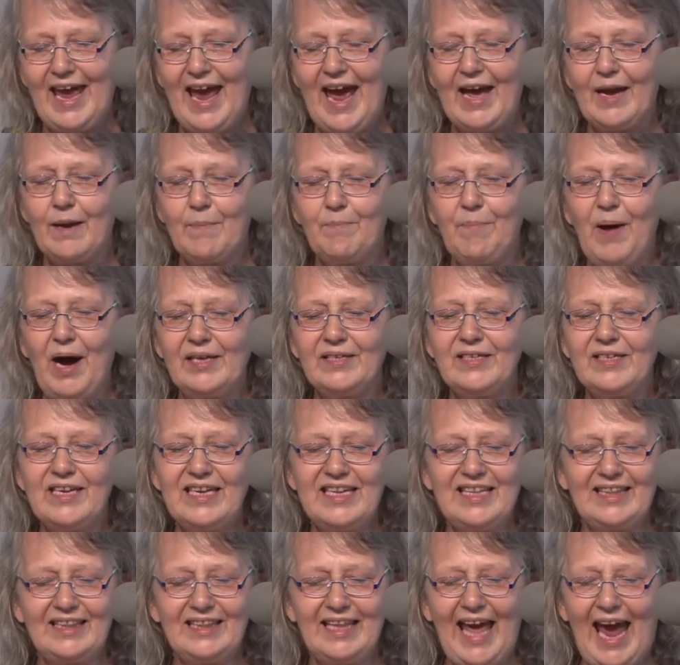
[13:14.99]
They had
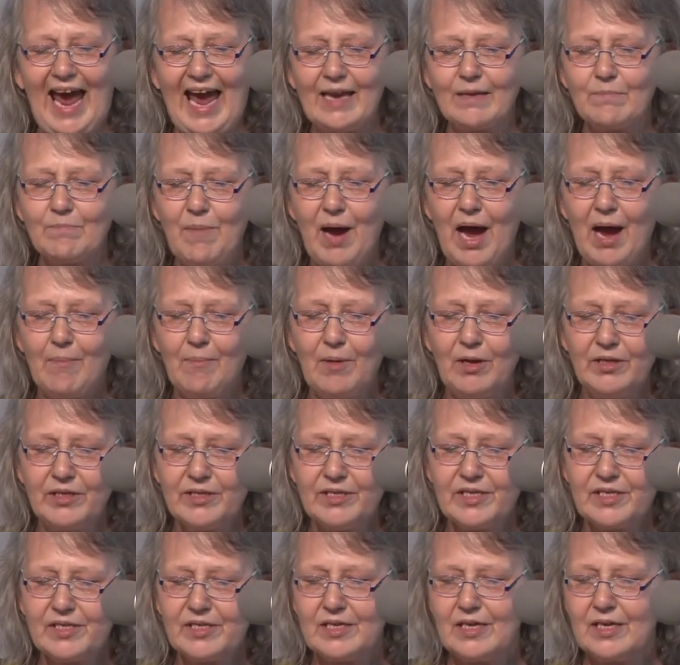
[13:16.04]
abundant land
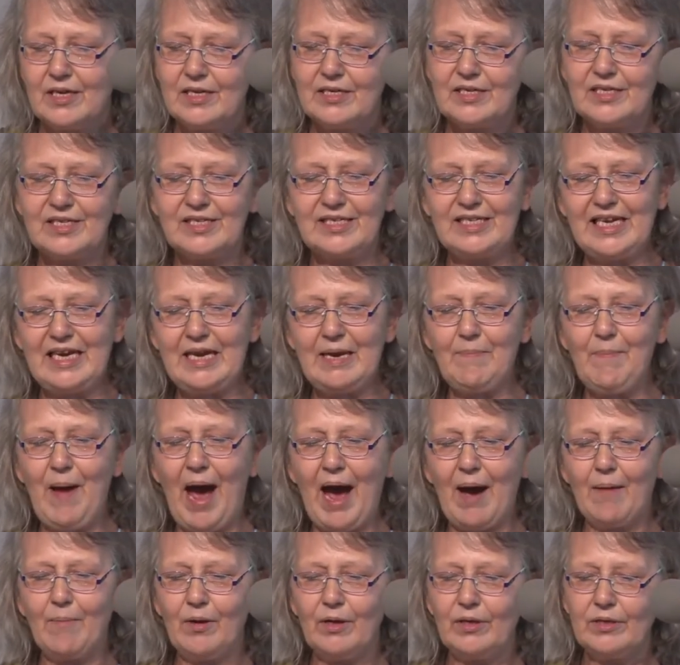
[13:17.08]
mammals, sea
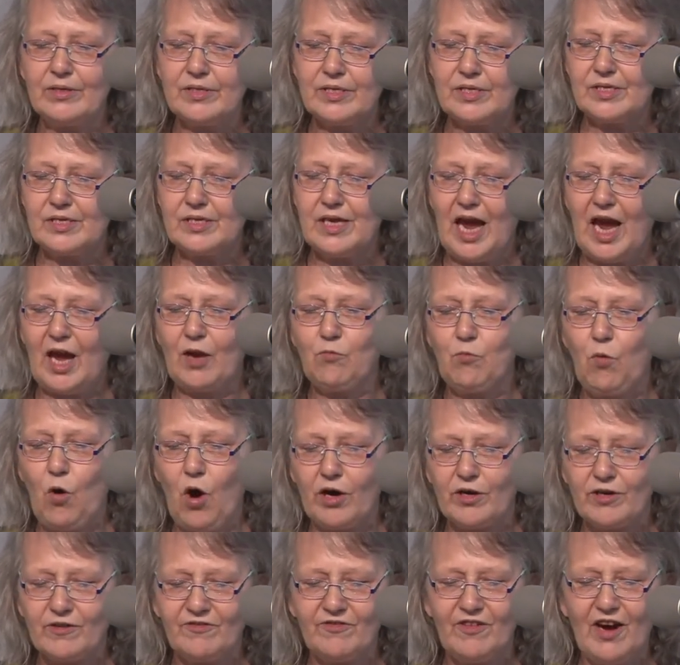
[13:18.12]
mammals, and
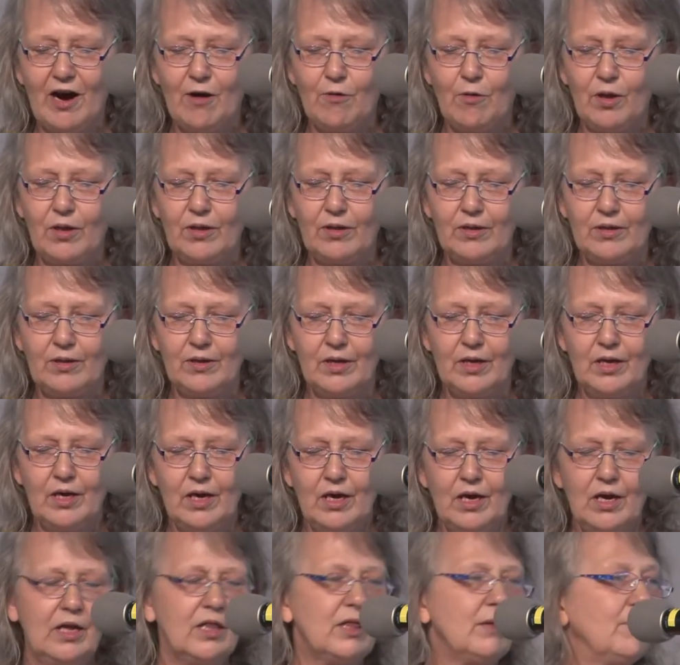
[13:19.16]
waterfowl.
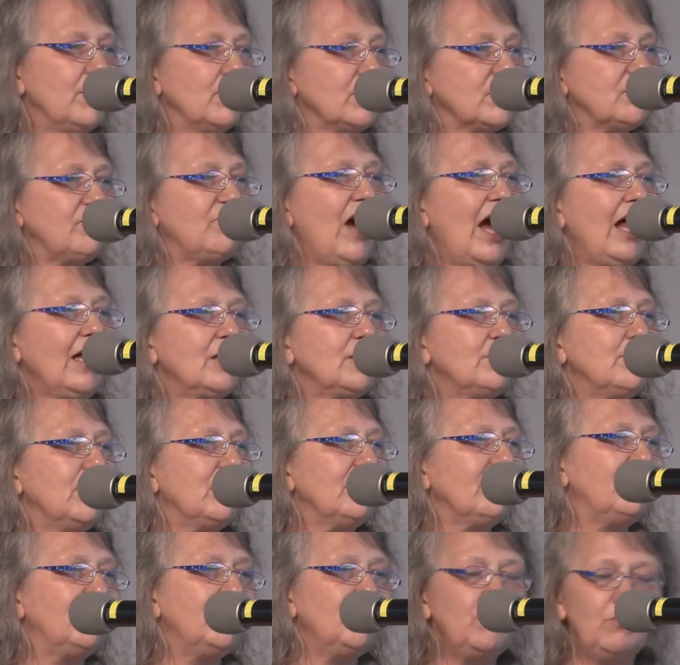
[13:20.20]
The most
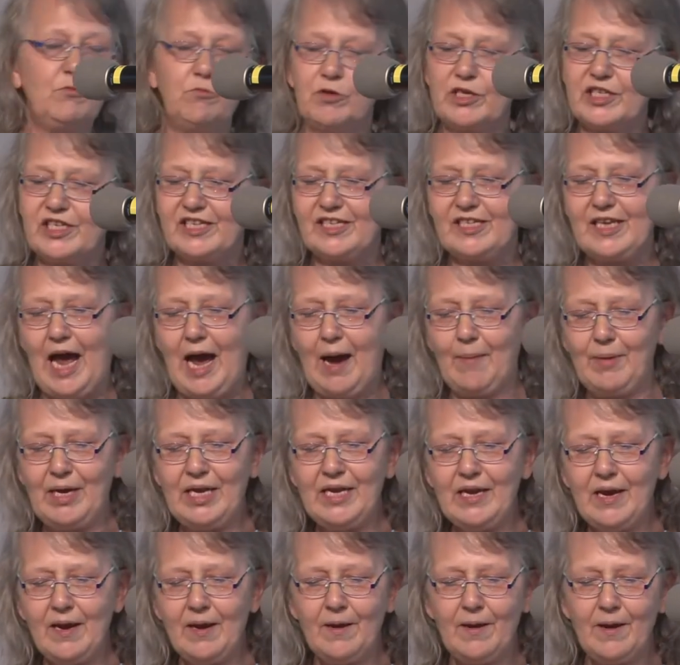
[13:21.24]
valuable food was
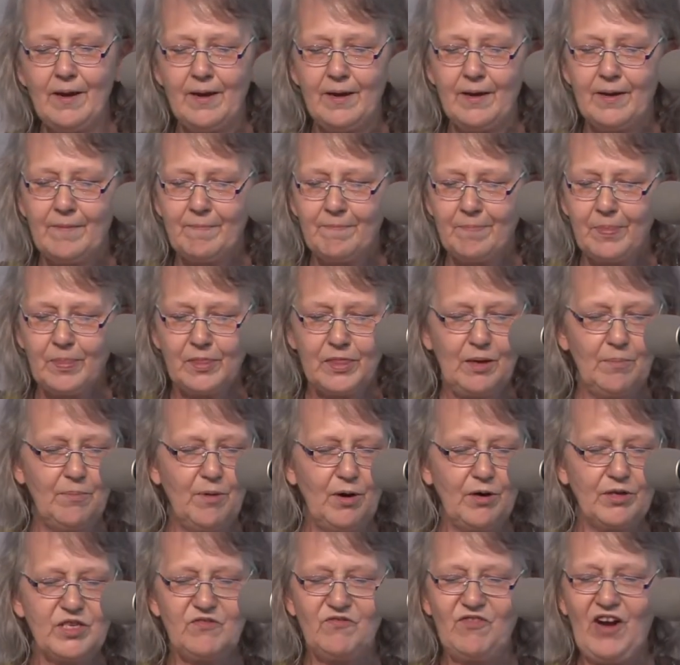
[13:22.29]
salmon.
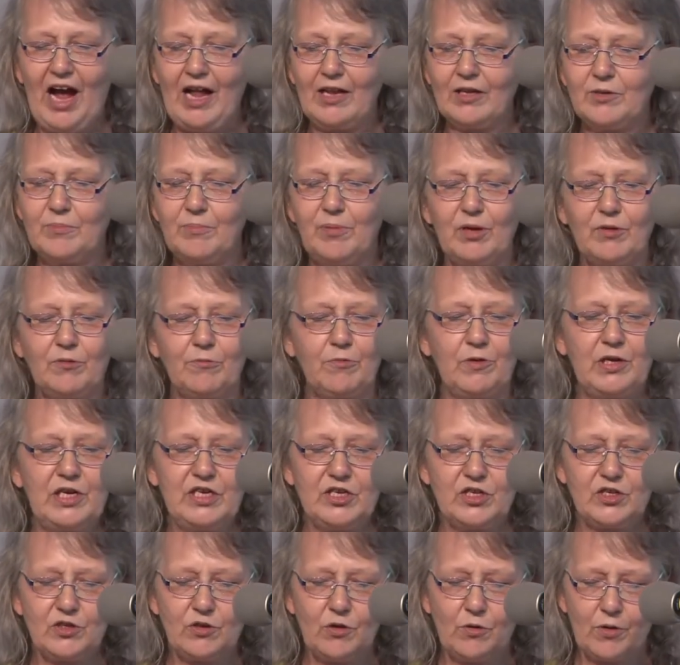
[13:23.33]
The most valuable
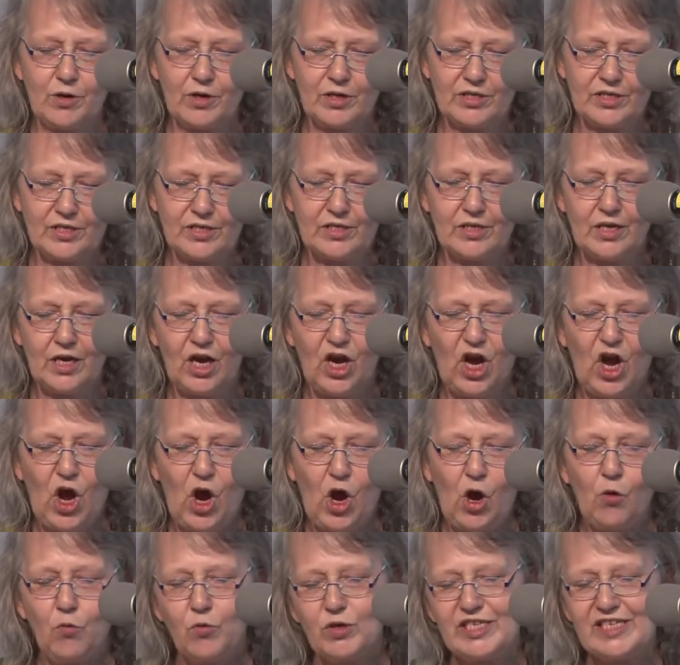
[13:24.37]
resource
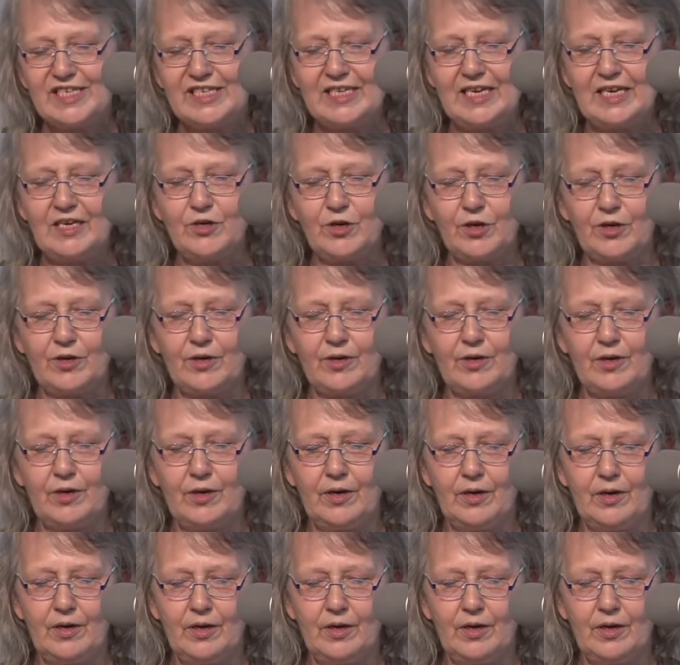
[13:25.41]
was cedar.